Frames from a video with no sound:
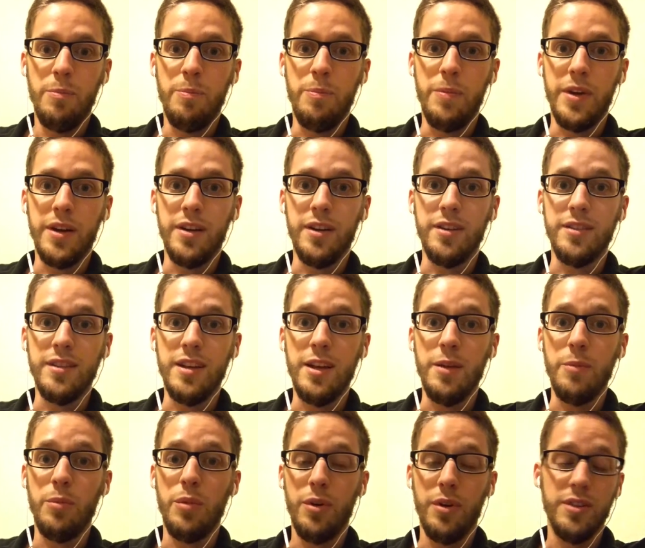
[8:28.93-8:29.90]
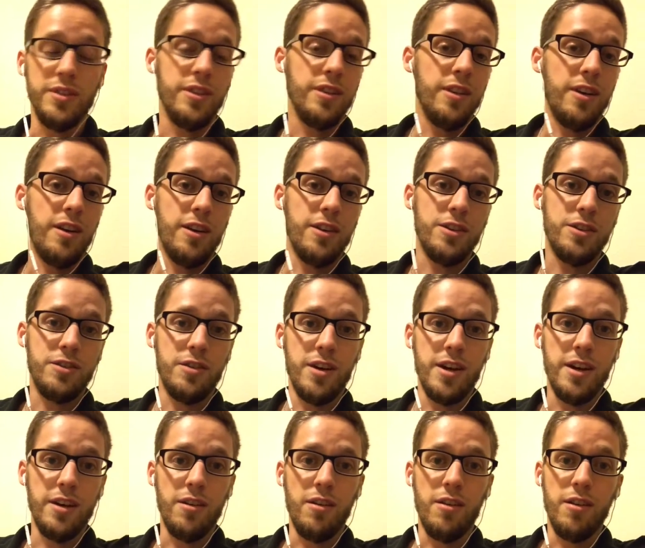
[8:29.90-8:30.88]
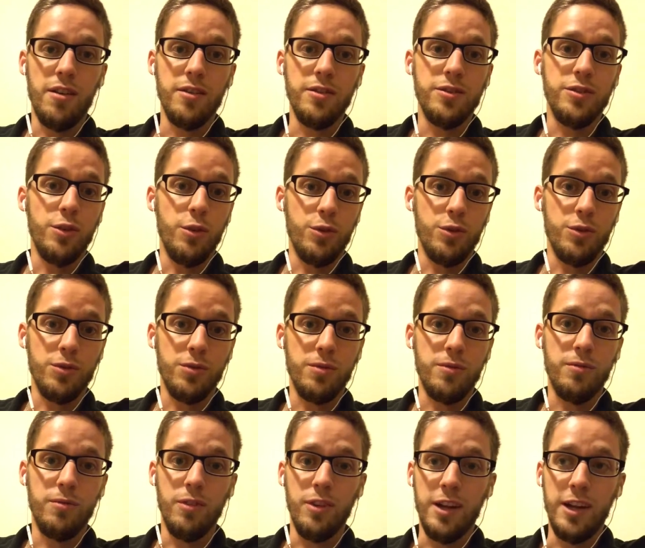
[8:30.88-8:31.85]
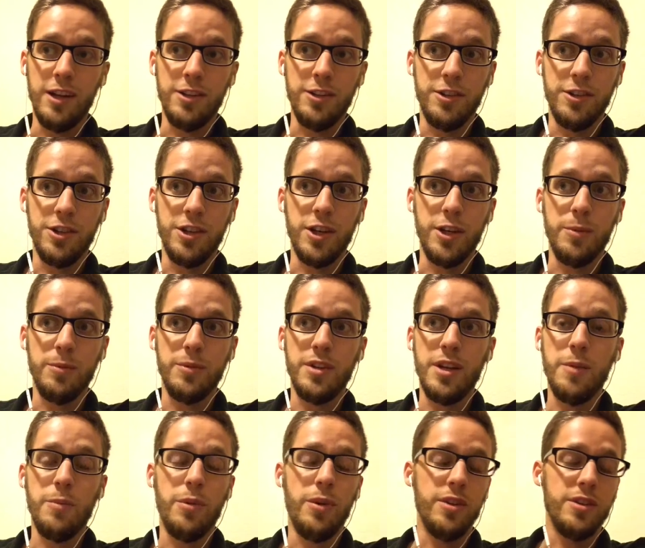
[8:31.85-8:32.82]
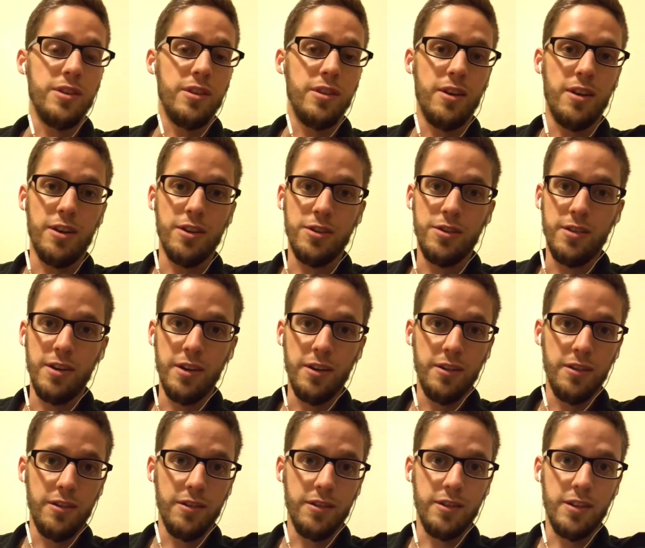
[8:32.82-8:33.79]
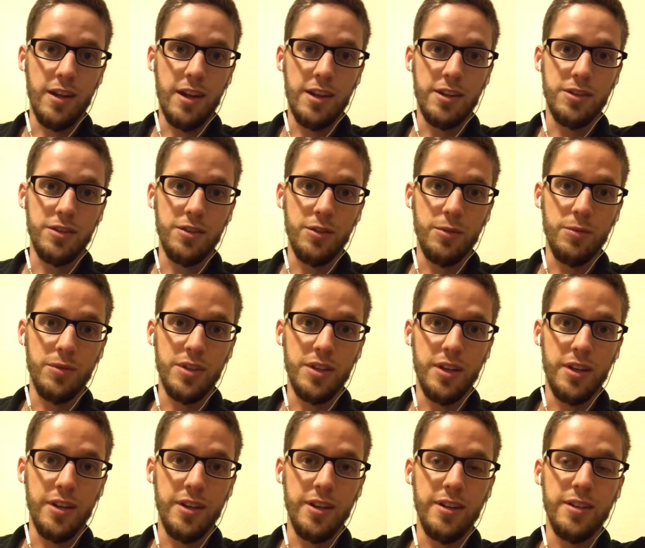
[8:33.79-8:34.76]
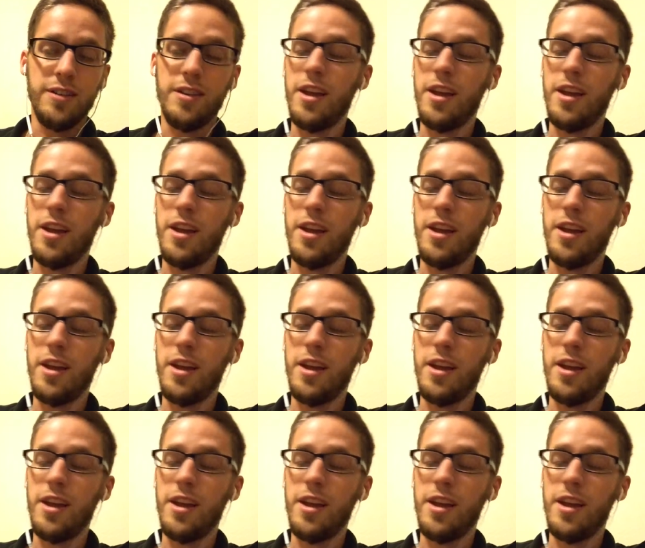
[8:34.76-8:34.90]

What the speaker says: because it puts a lot of strain on social relationships. It puts a lot of strain on the classroom studies.